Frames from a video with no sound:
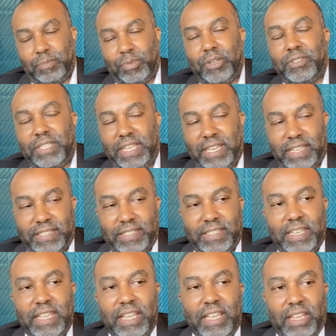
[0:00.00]

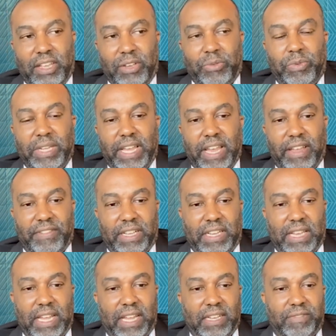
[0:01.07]
Protests. We have a
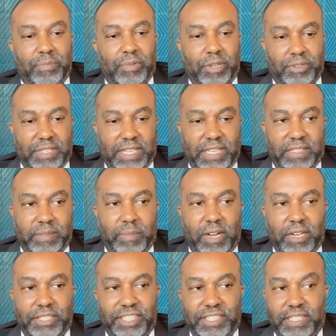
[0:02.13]
lot of protest
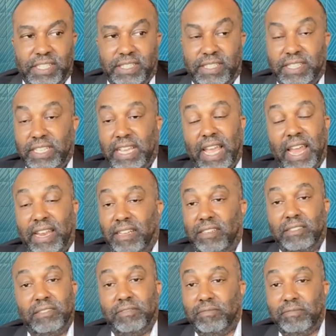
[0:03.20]
marches in
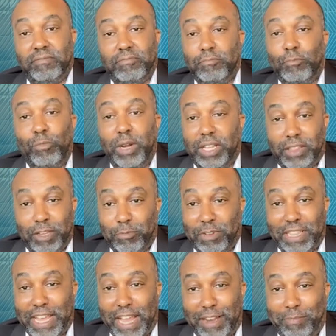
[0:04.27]
Seattle, with or
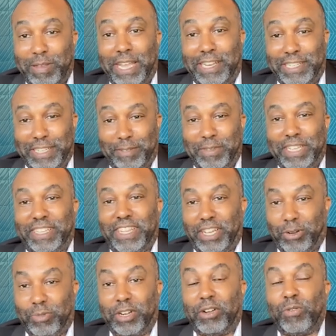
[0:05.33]
without a pandemic.
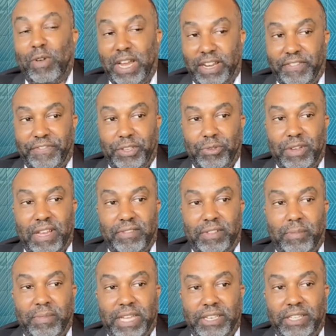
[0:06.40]
There were quite a few of
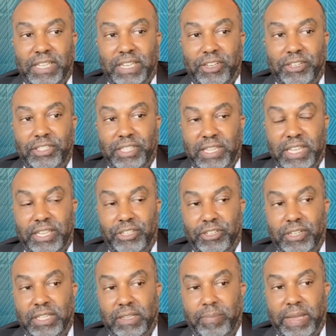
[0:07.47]
them, and then
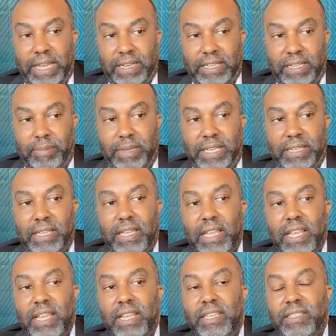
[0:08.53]
during the pandemic,
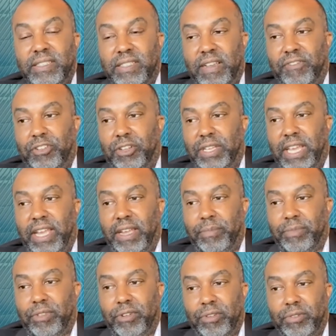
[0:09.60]
several
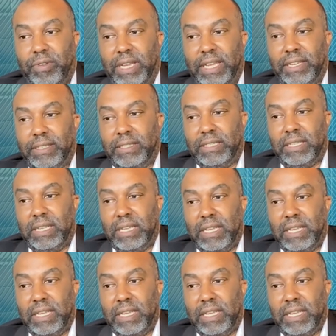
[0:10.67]
came through, and